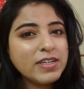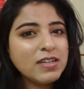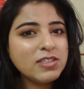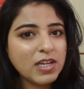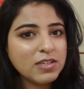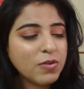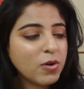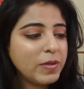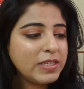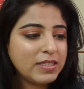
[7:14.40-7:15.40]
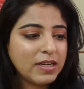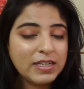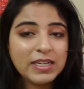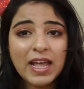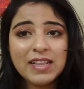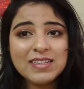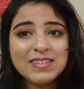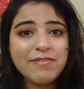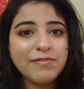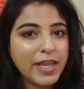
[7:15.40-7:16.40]
They retail just for rupees 30, and
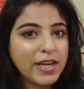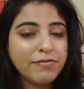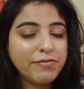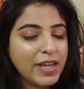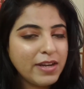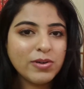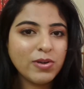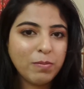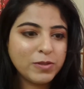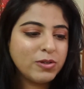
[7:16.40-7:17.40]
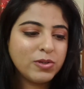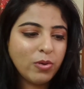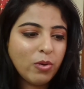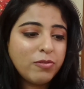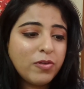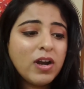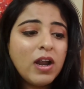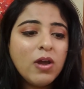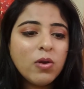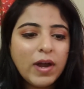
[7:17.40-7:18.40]
these are very good option to go for.
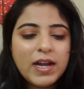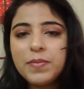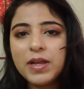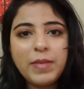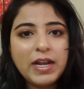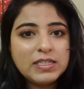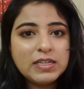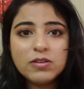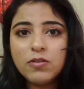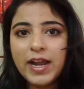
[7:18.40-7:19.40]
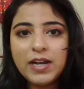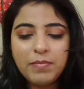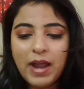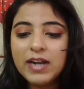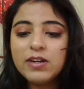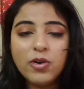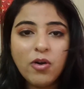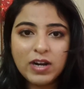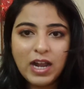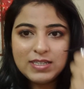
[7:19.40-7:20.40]
Quite pigmented, quite matte,
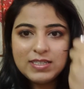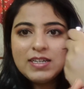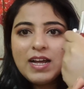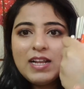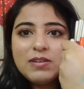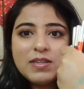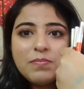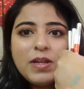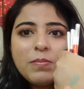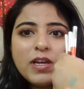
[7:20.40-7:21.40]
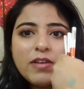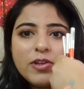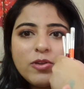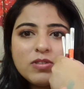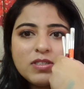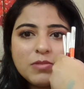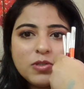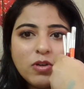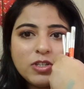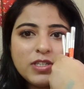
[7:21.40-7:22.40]
long lasting. I'll simply be giving you some
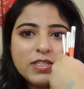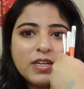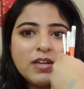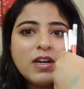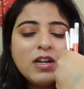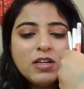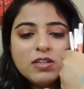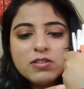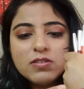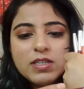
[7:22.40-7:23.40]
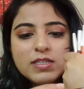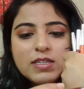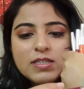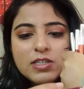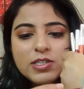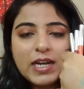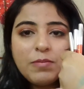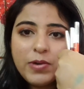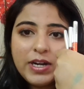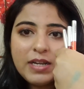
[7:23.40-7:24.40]
swatches here. So this is the
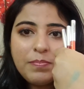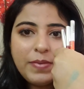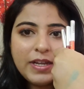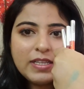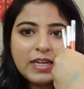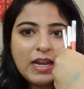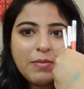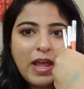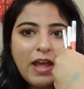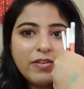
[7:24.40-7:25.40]
shade Pretty Pink that I'm